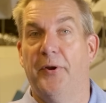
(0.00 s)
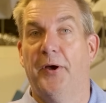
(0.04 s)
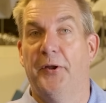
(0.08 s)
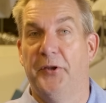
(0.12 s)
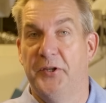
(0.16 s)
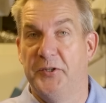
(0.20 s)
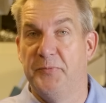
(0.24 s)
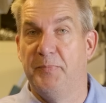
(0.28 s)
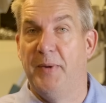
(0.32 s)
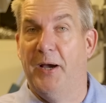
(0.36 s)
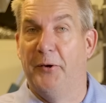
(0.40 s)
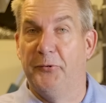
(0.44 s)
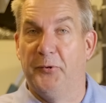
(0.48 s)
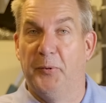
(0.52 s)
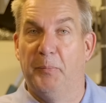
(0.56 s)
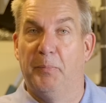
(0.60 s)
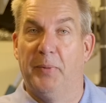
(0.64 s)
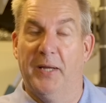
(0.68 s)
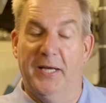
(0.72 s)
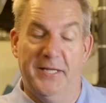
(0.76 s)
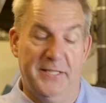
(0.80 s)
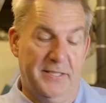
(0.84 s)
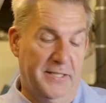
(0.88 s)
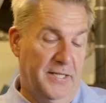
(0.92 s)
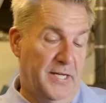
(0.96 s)
on its mounting
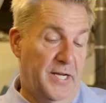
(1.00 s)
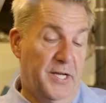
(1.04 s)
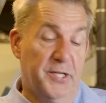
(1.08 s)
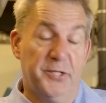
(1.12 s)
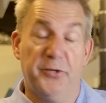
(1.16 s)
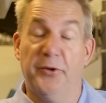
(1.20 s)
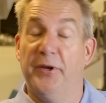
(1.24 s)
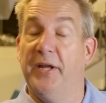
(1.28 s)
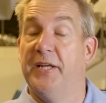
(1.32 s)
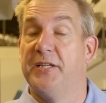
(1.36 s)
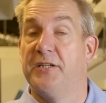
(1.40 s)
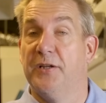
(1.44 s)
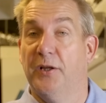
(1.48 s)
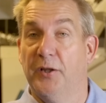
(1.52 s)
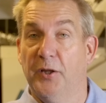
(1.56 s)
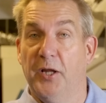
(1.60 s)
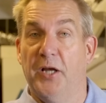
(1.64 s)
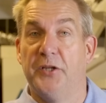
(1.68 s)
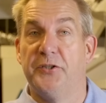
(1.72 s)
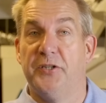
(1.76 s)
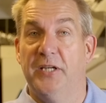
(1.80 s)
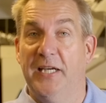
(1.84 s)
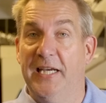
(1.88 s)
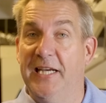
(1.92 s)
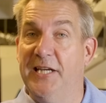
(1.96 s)
place. So that's a
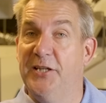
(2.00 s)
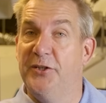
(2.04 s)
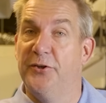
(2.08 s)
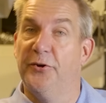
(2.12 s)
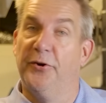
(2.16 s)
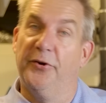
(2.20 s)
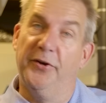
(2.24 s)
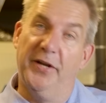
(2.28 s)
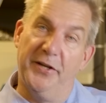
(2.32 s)
lot easier